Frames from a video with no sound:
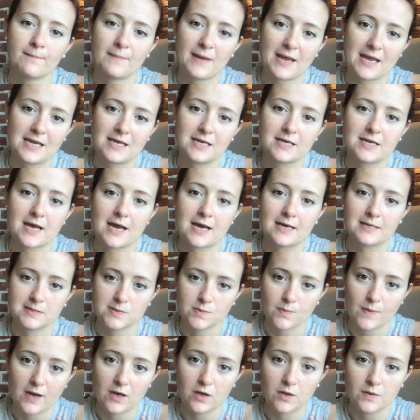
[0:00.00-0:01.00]
pain
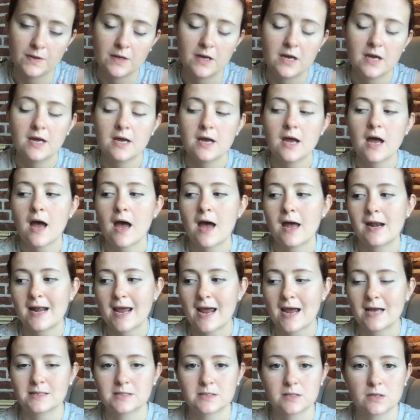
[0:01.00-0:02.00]
as well, and I
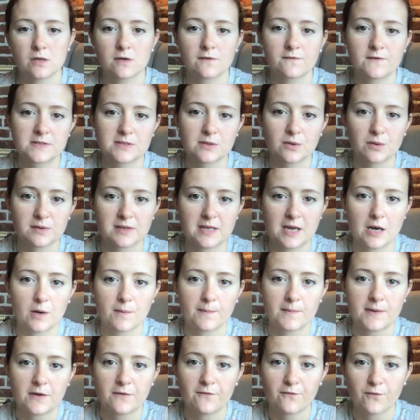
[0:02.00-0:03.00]
had to go to physical
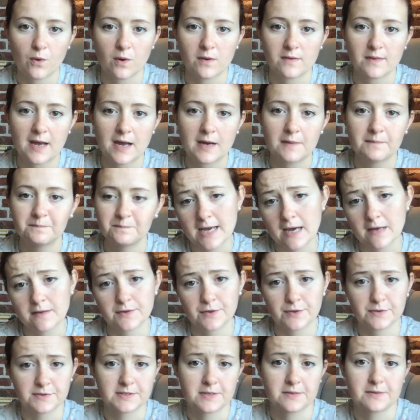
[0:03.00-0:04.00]
therapy for that.
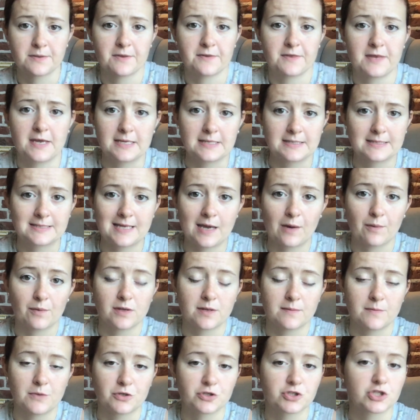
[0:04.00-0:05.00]
Those are the things that were
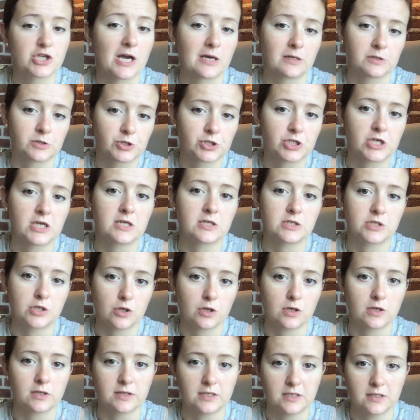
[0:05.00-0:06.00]
the most challenging
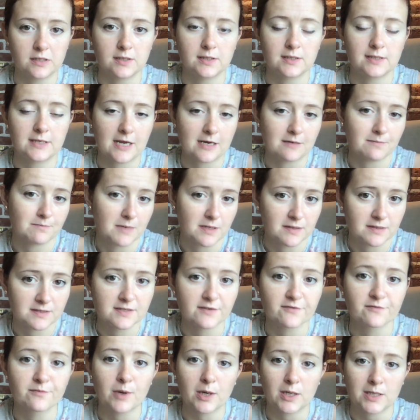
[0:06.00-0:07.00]
during the 9
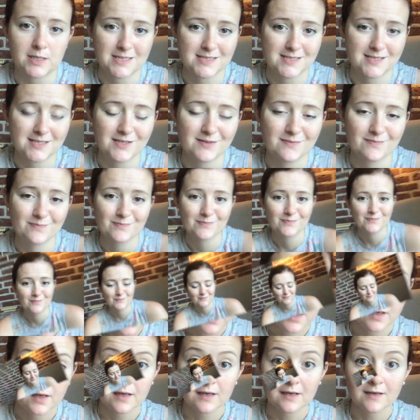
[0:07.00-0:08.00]
months of pregnancy.
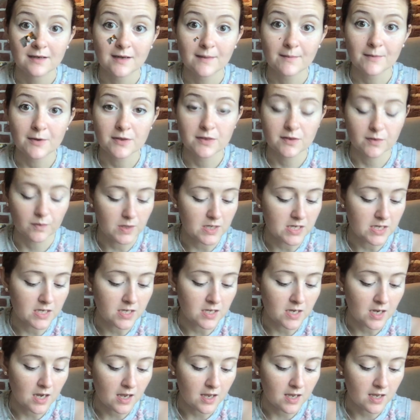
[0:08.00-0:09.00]
Number
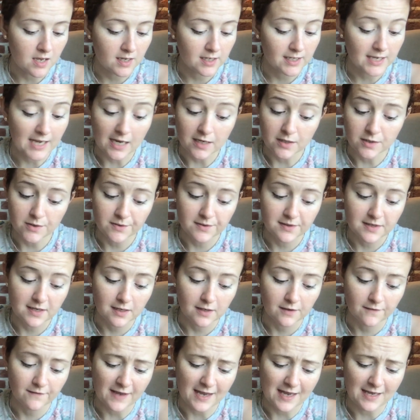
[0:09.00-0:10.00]
3, can you
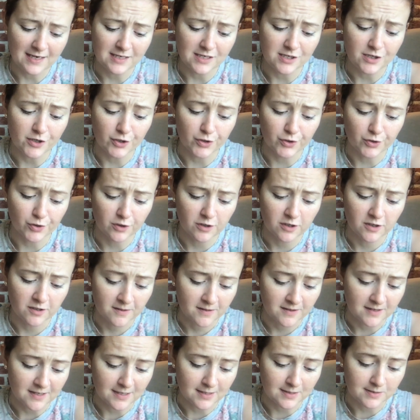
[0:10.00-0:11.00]
think of any good
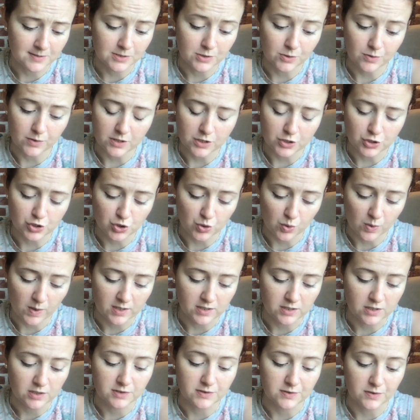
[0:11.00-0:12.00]
things you
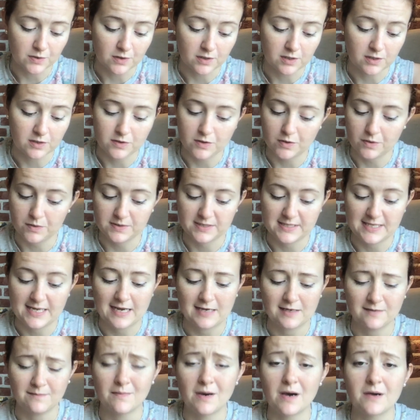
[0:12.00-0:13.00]
enjoyed during those
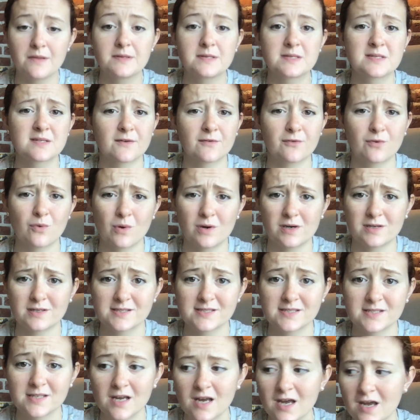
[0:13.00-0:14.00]
9 months? Of
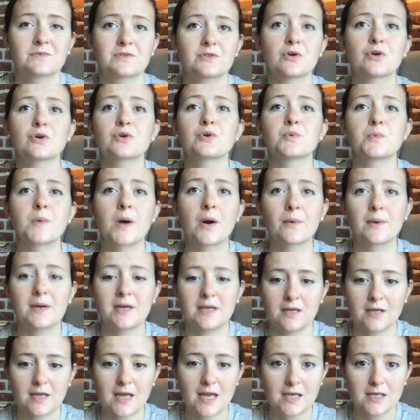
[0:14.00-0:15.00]
course, you're
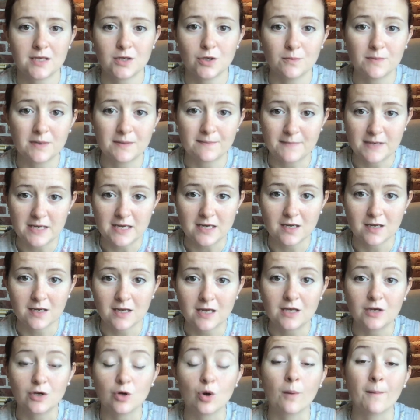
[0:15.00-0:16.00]
growing a human being
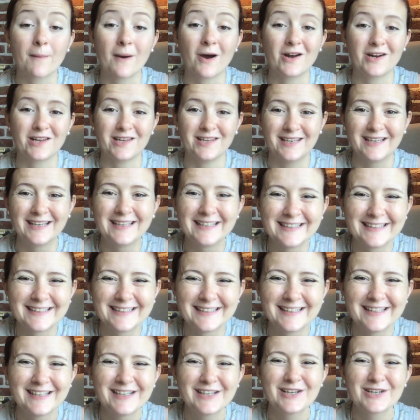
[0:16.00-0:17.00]
in your body.
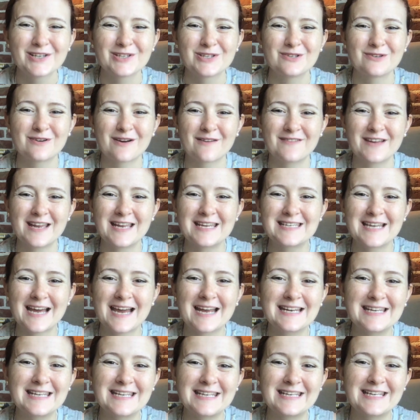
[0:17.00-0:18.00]
You have a
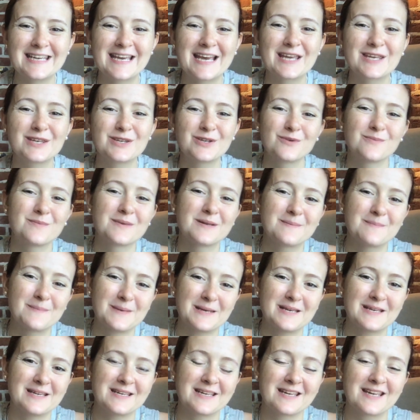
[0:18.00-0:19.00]
tiny human
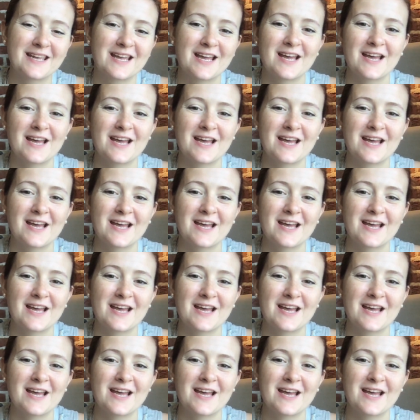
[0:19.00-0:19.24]
being